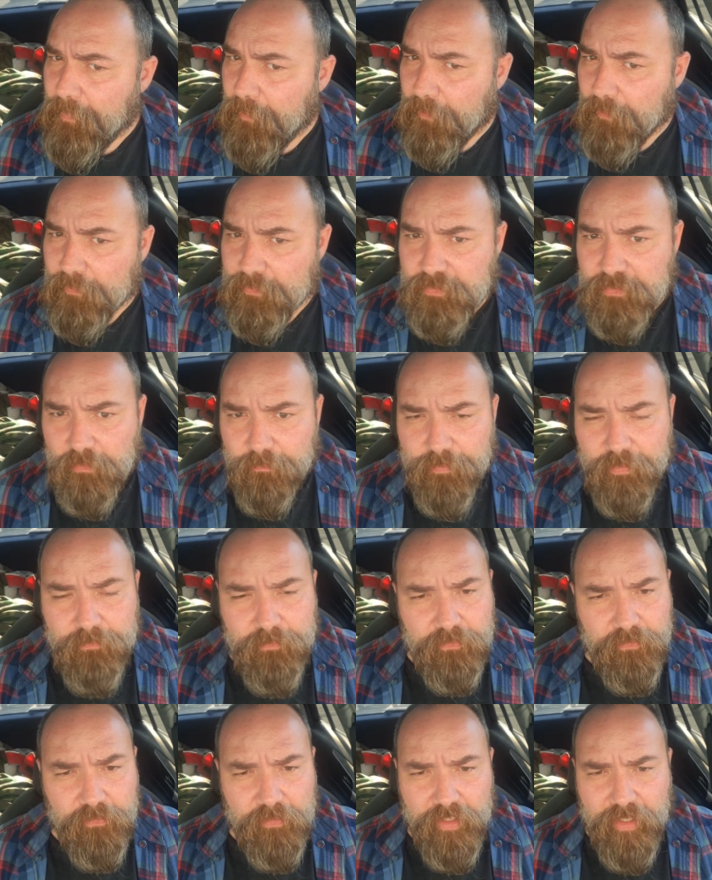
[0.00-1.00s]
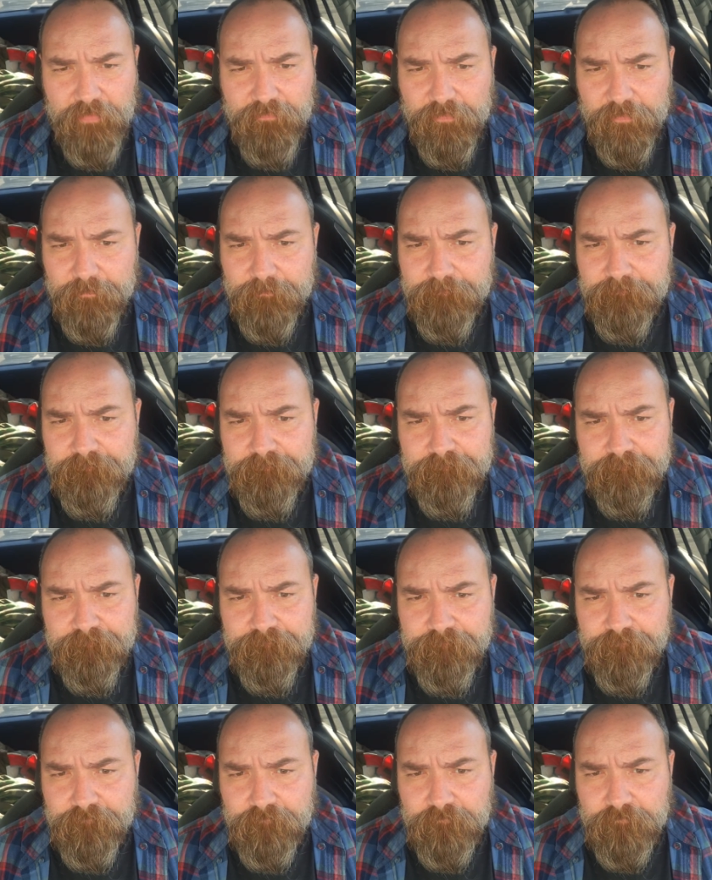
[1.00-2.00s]
Some people don't have them.
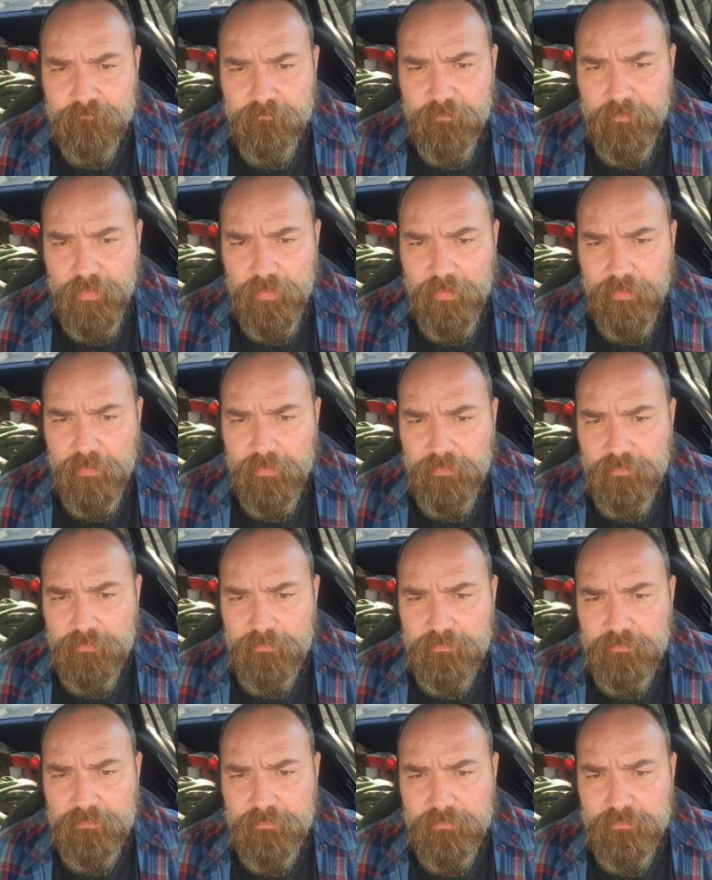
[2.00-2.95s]
You know?